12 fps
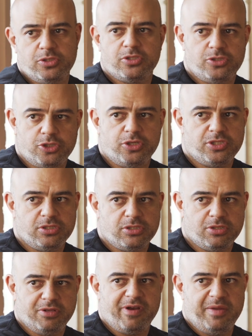and choices,
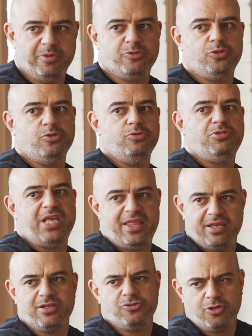so they're able to set the
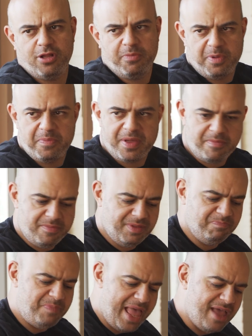controller up a bit
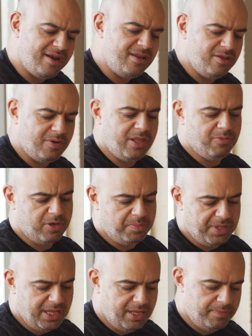better in the way they want to
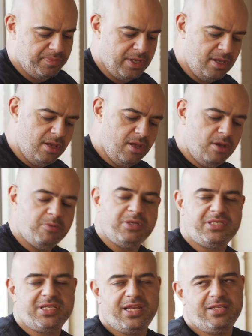play it. We
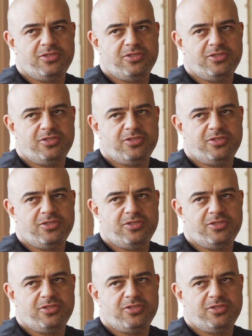decided